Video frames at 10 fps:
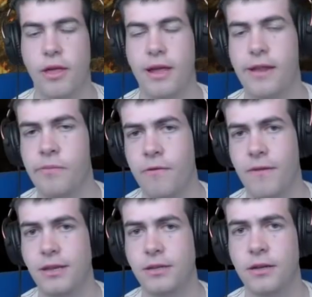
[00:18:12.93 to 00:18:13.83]
is
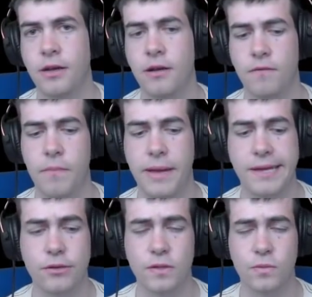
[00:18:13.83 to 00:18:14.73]
prevented from being
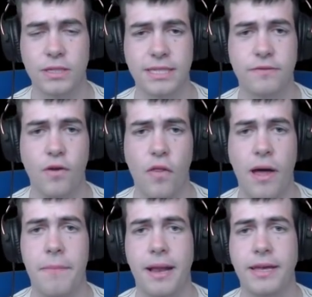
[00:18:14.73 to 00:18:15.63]
used once you've got
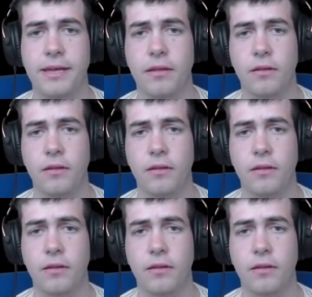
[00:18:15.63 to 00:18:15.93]
that melee